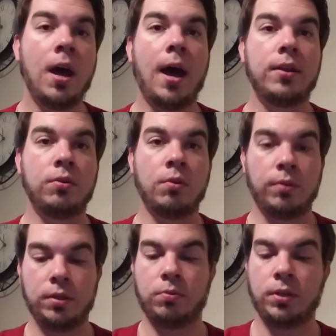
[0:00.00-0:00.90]
I do know
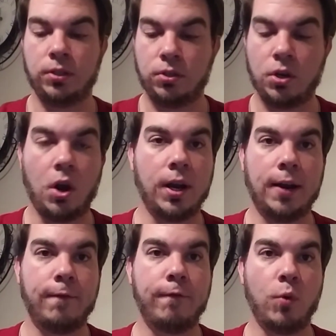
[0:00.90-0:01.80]
this one is charred at a
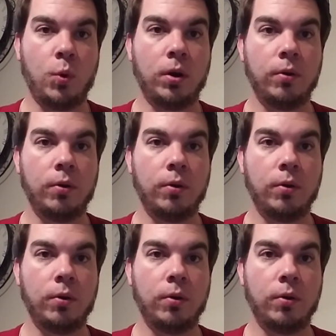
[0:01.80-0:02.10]
4,